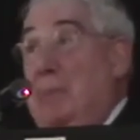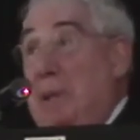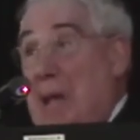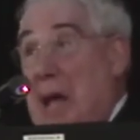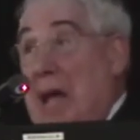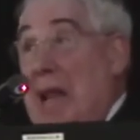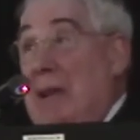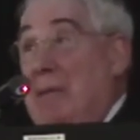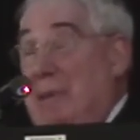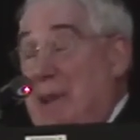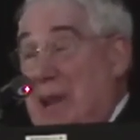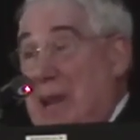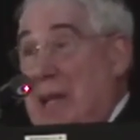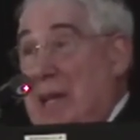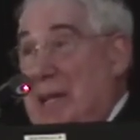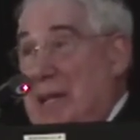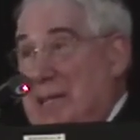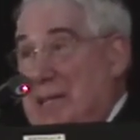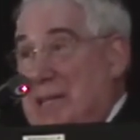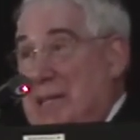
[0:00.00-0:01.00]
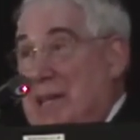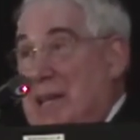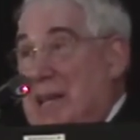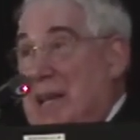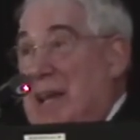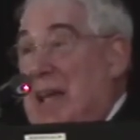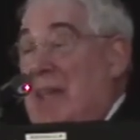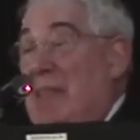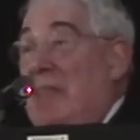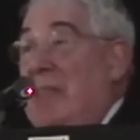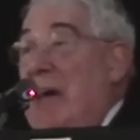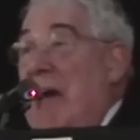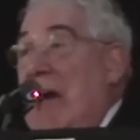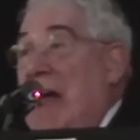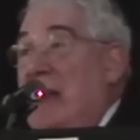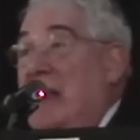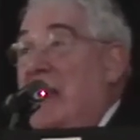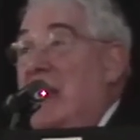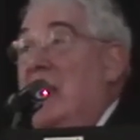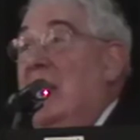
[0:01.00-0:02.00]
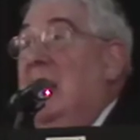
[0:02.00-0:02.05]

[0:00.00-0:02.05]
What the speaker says: line of it is that